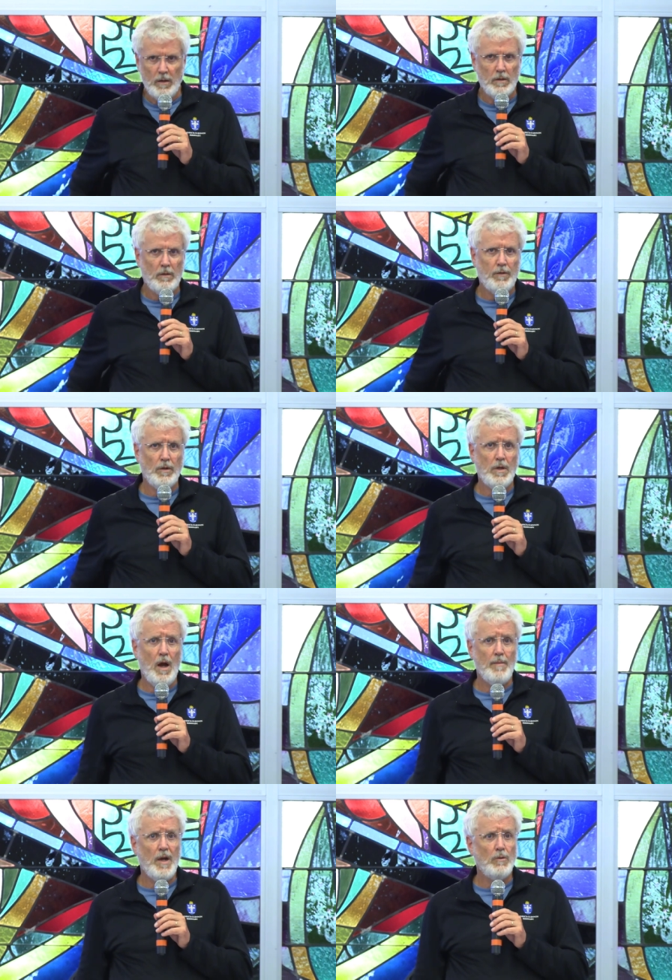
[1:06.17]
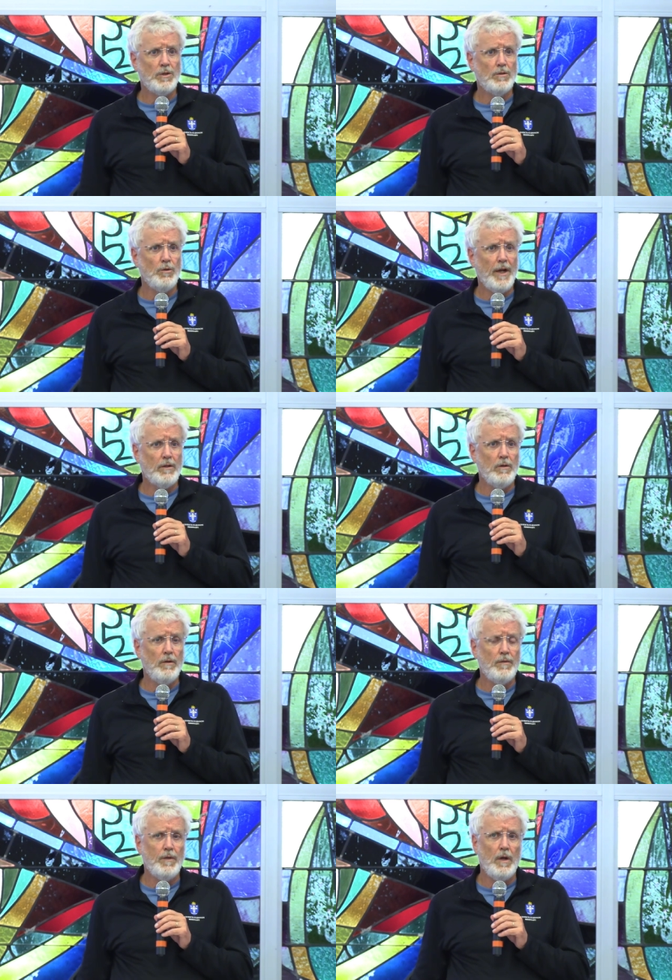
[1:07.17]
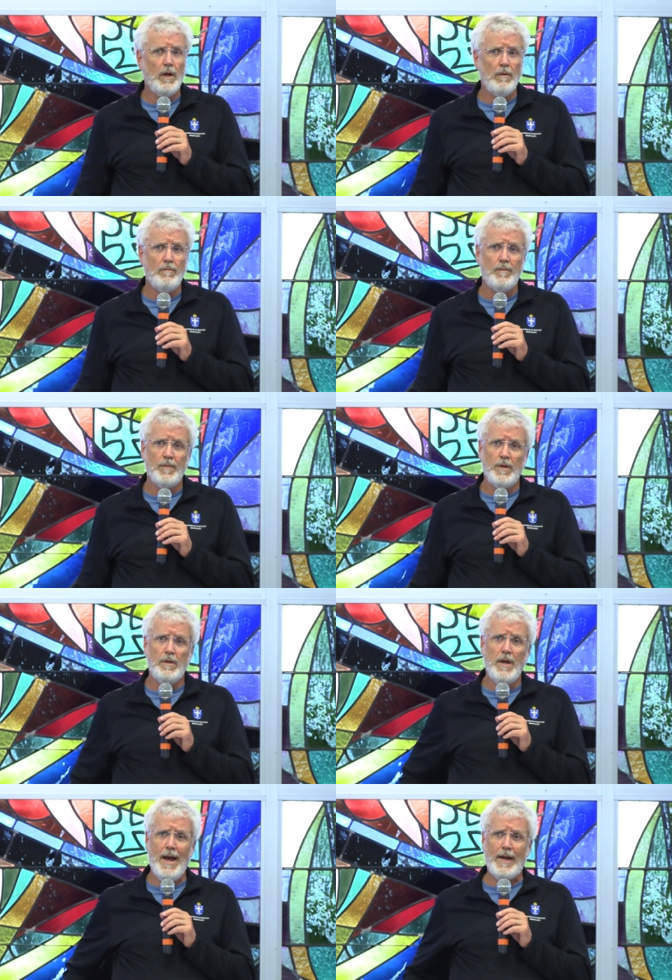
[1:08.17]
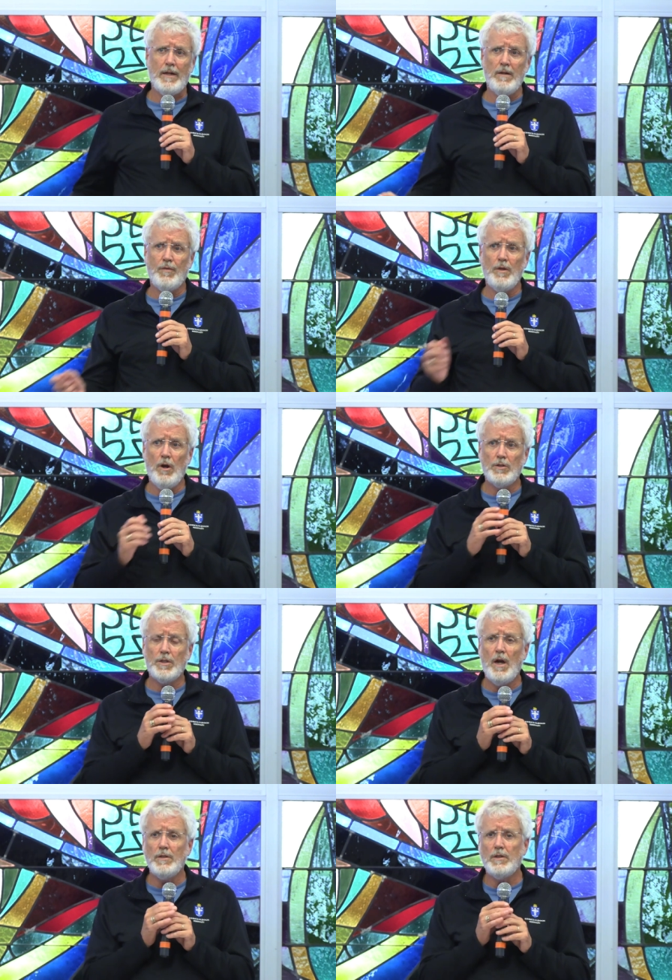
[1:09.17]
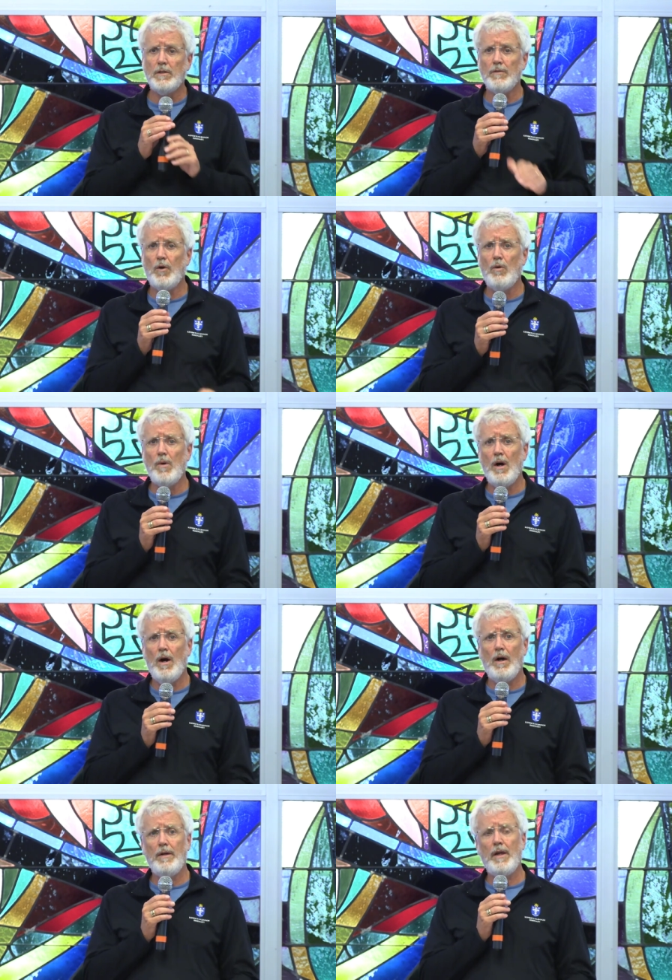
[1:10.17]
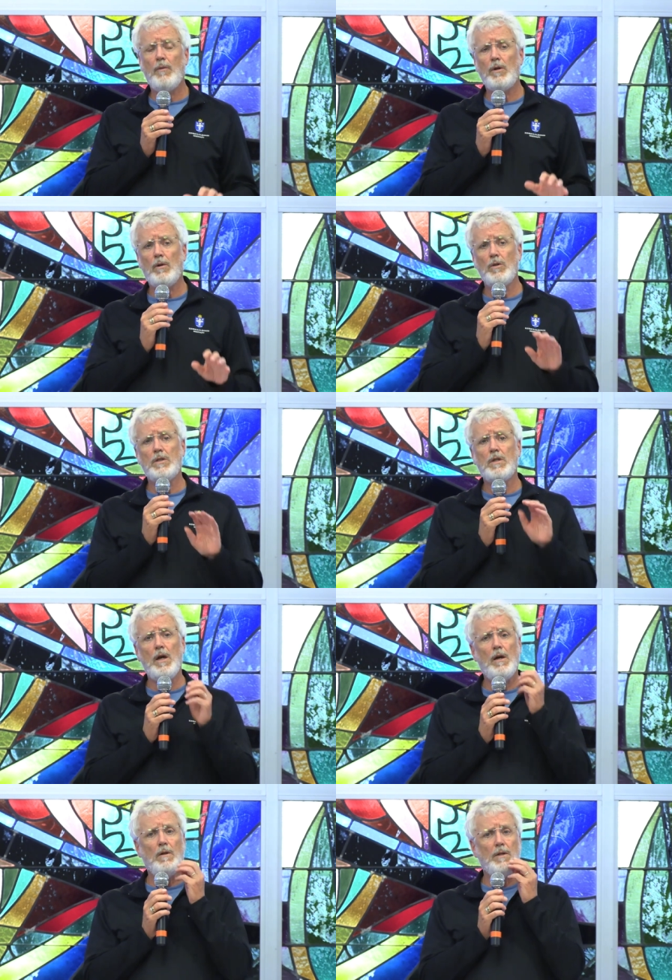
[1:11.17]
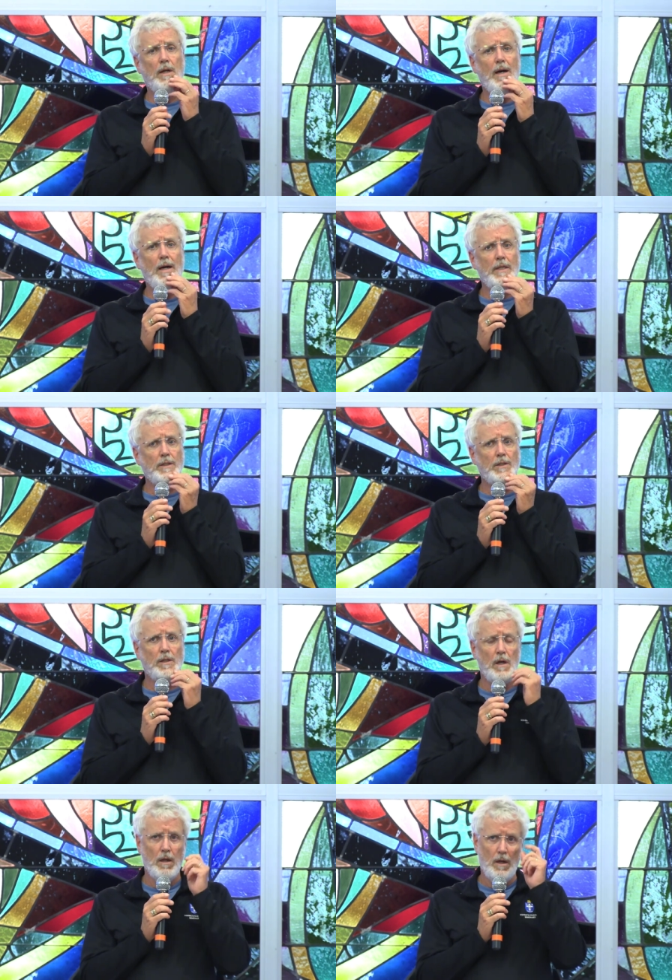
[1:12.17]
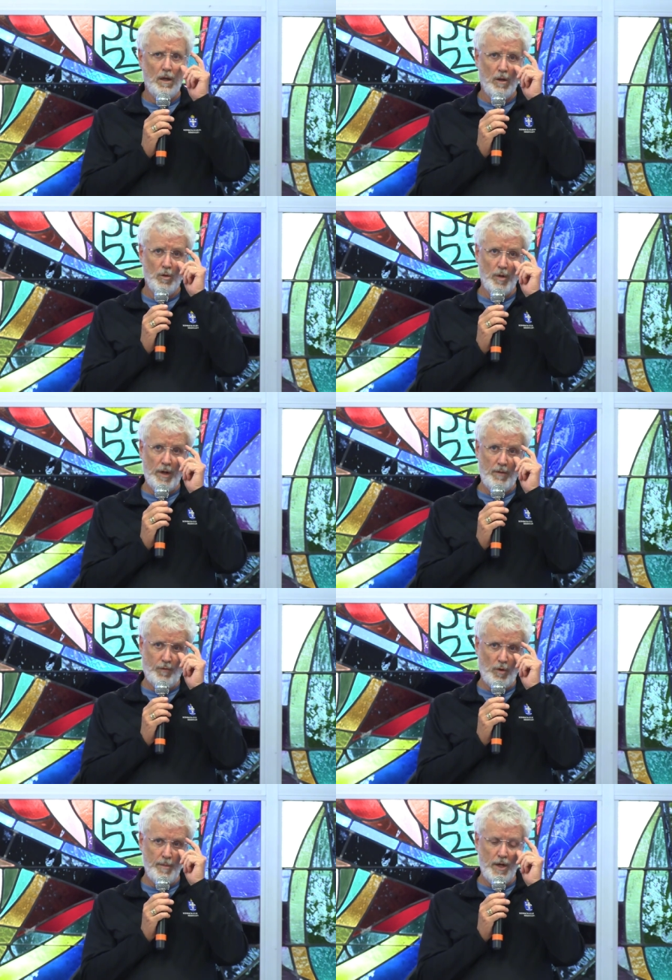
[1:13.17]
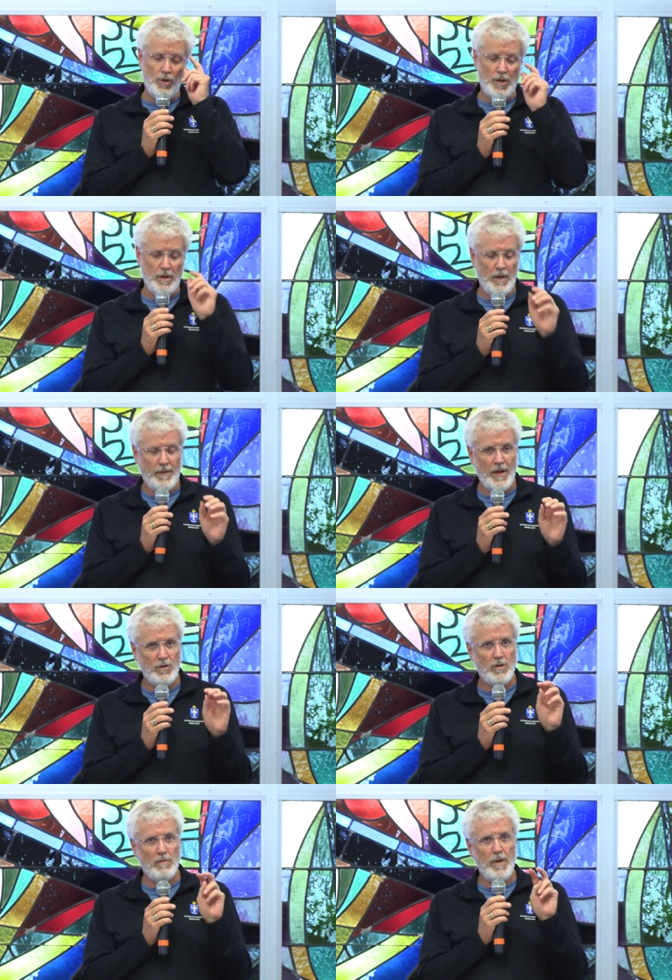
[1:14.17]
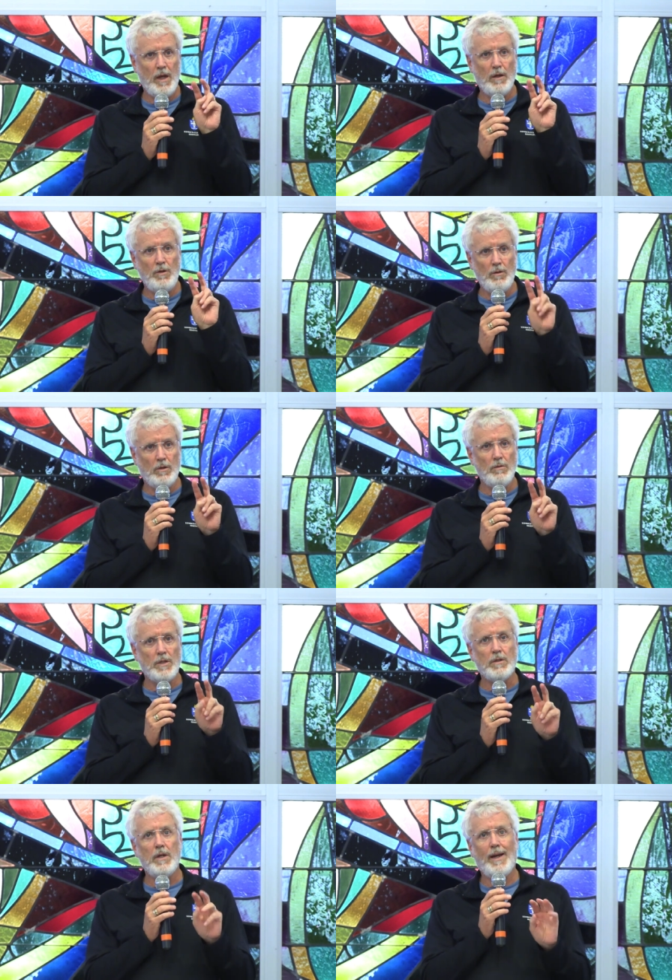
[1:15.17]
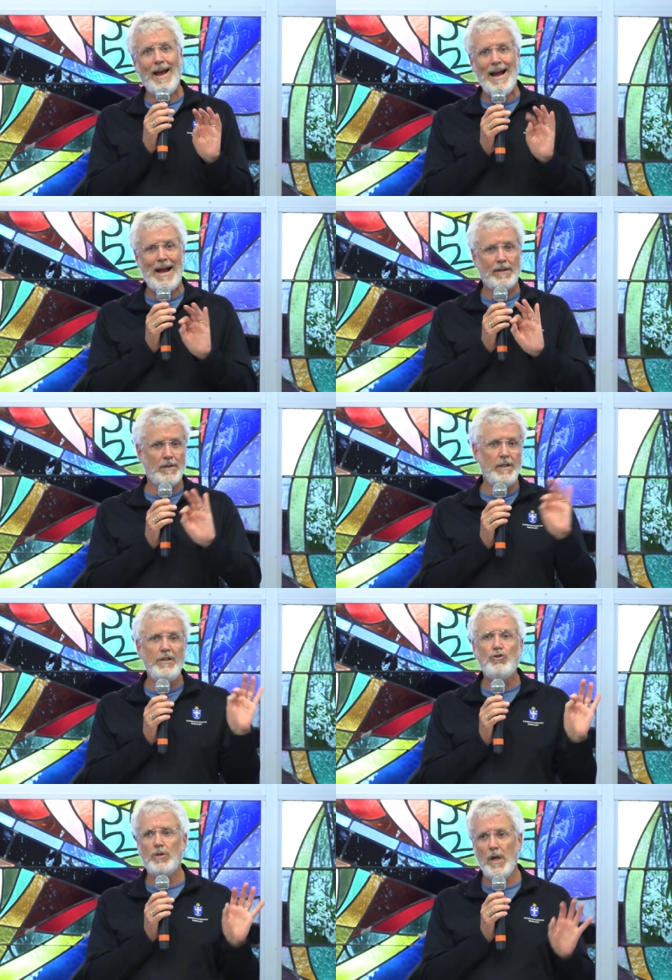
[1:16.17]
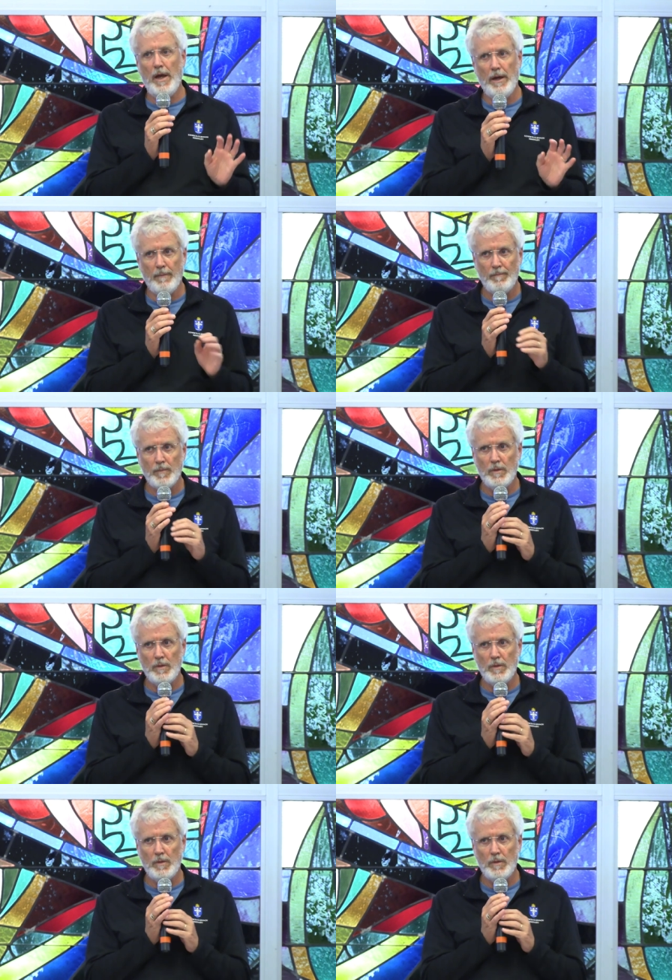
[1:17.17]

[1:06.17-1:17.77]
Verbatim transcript: So, for a time there, I was director of uh, the diaconate for the Archdiocese of Omaha, and I would always tell the guys who were in formation that they should make a Eucharistic act each day.